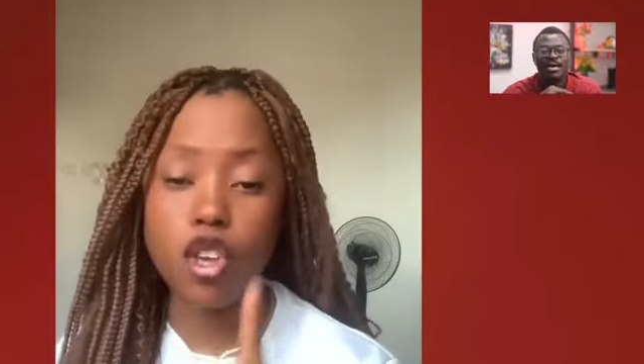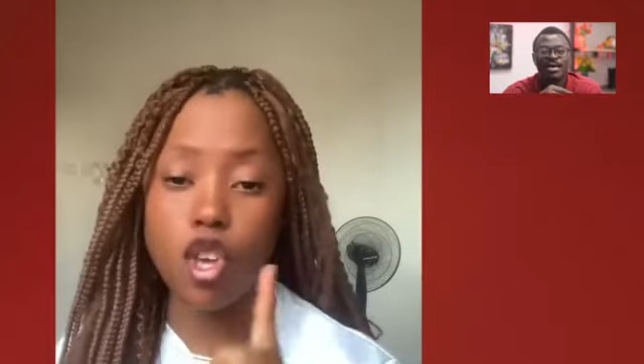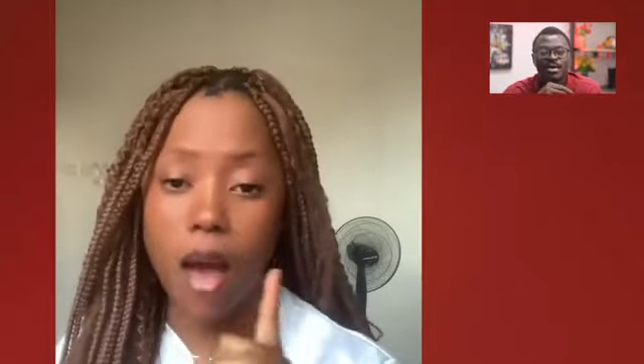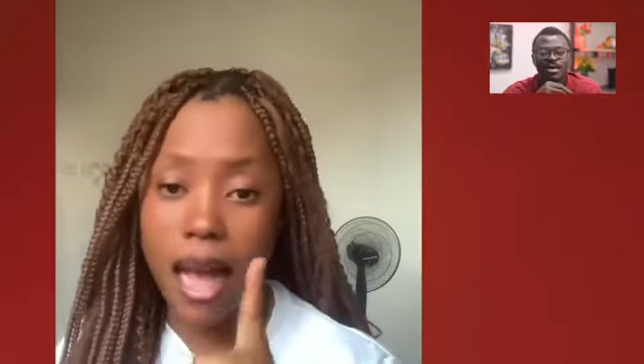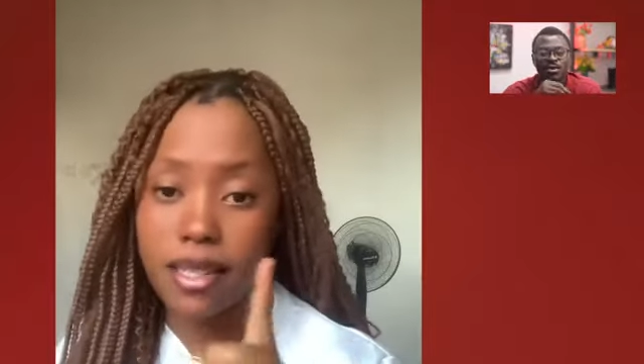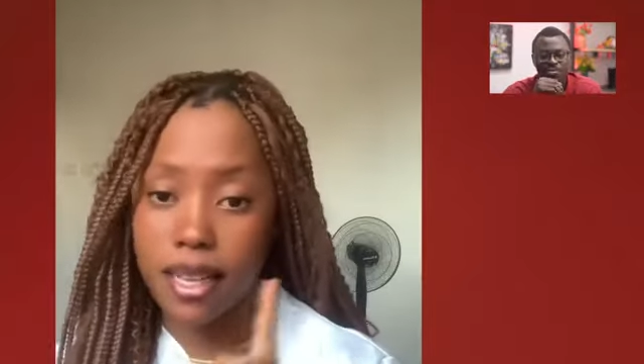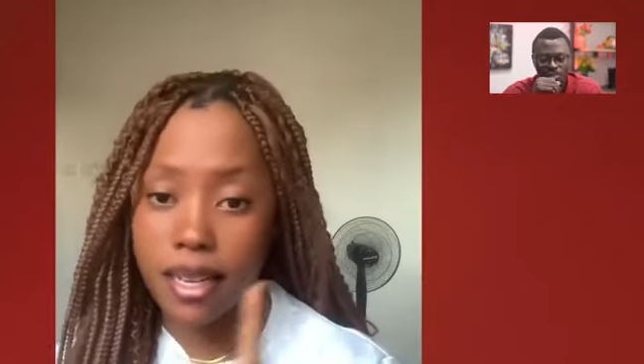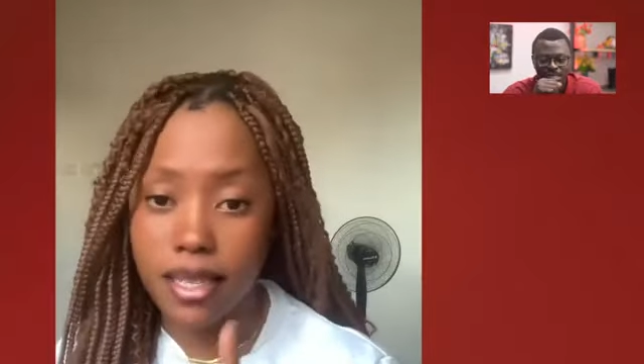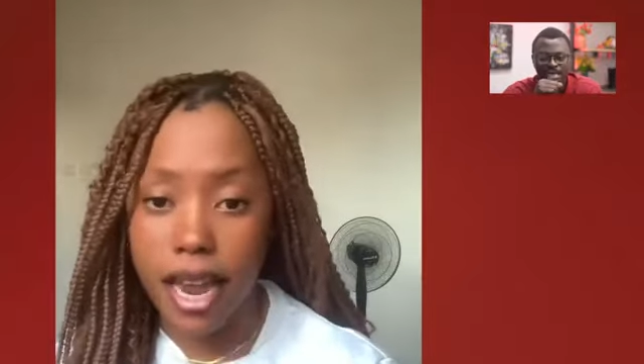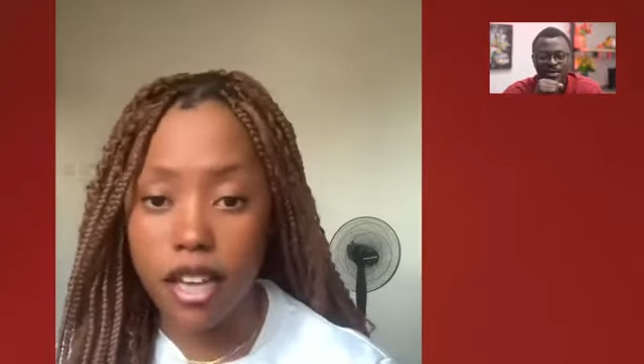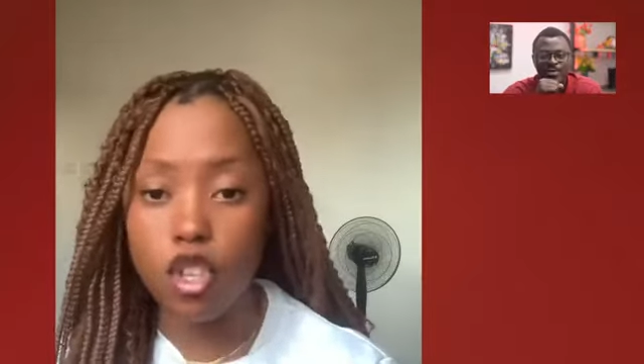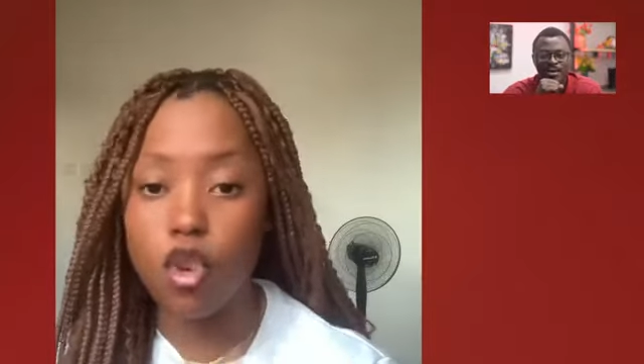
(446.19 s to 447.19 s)
you as
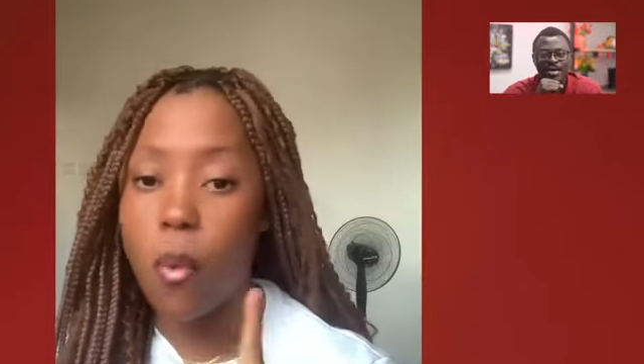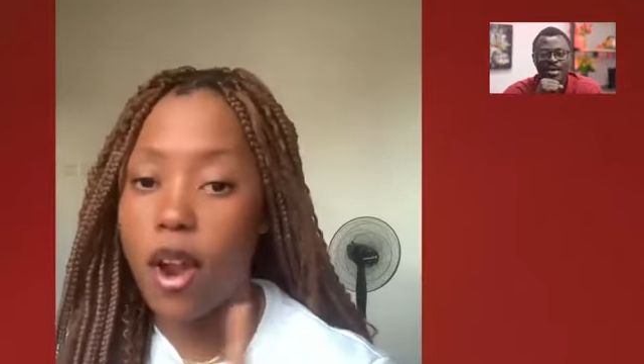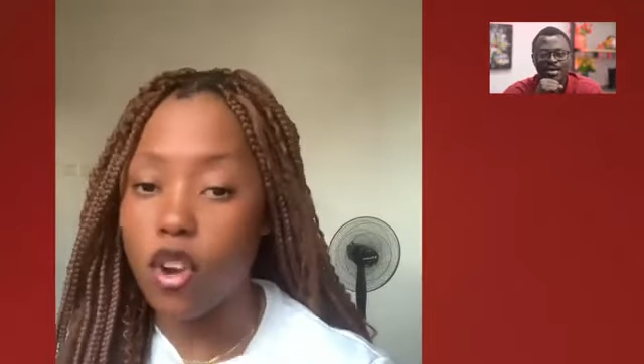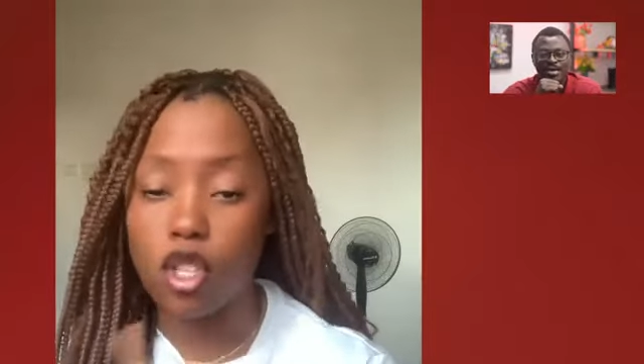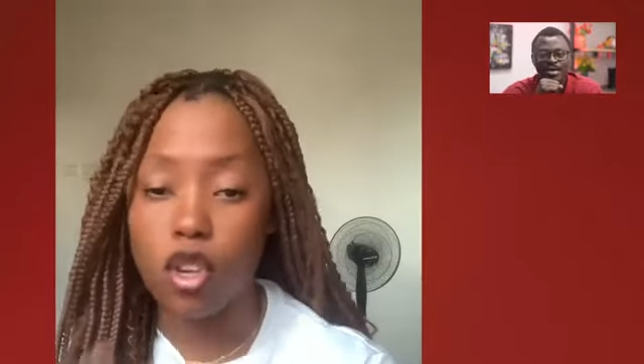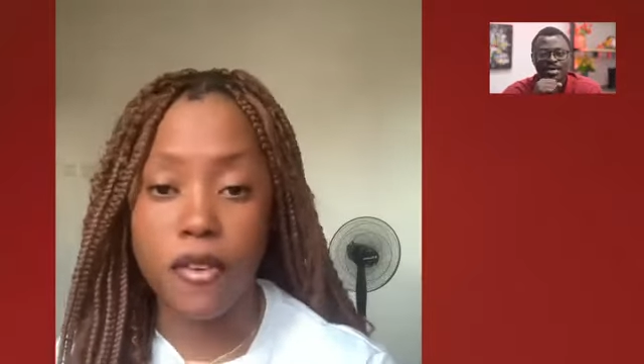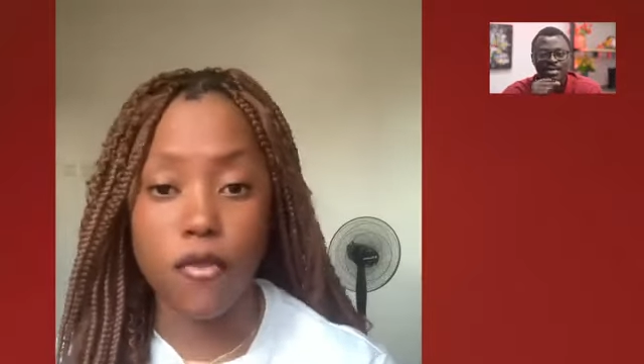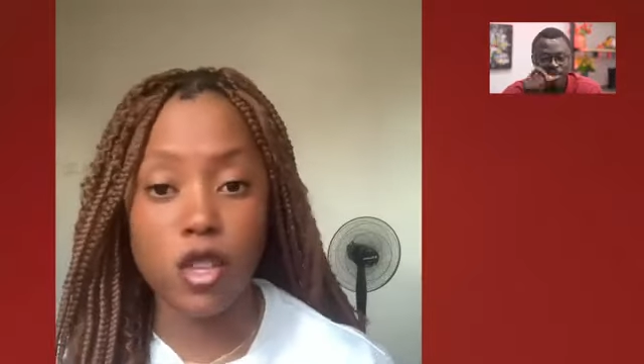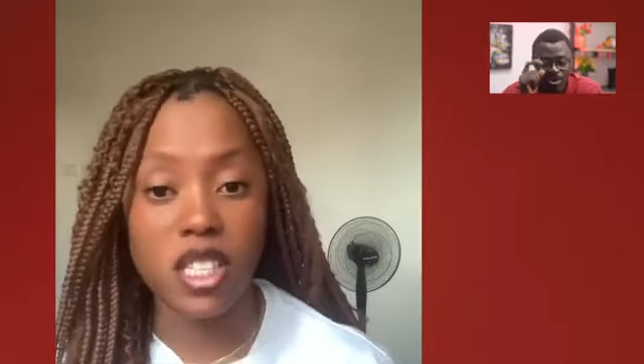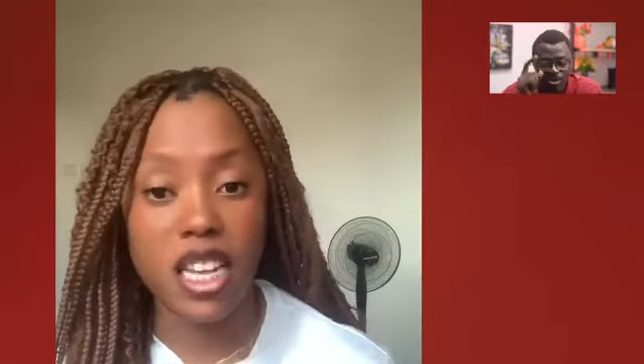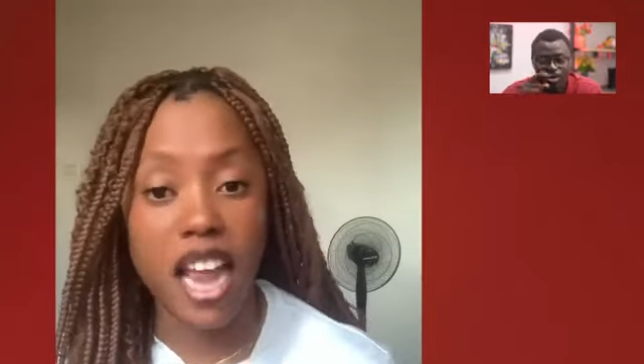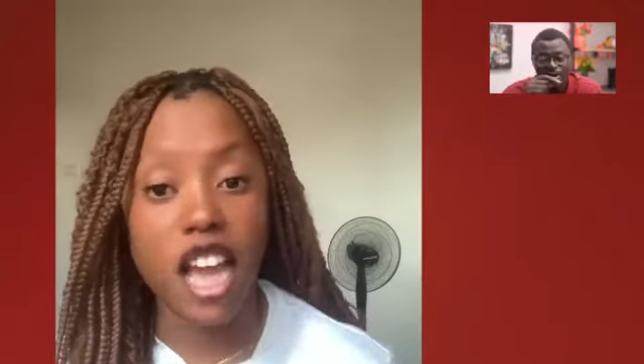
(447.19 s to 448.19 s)
of then you were not of a
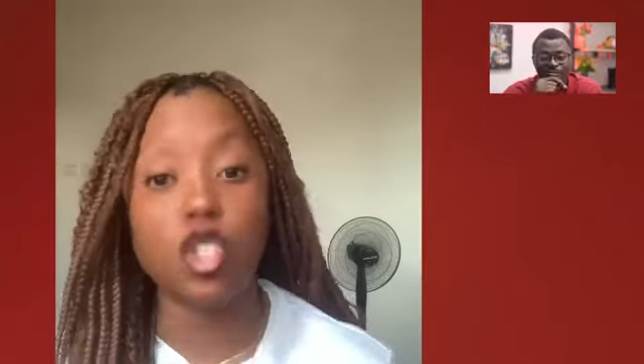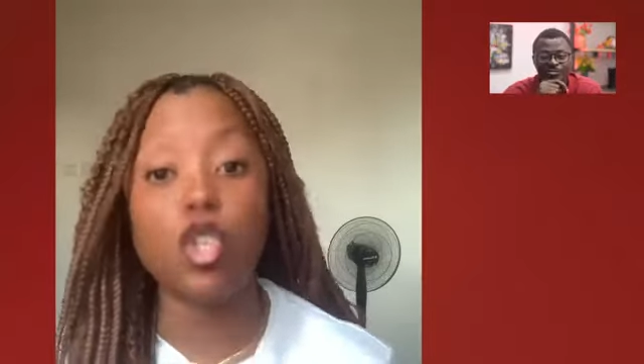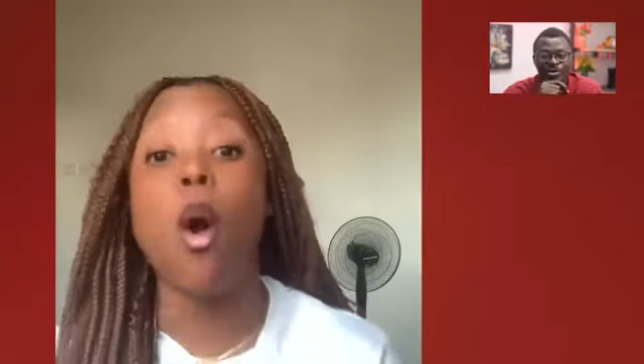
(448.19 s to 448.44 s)
voting age,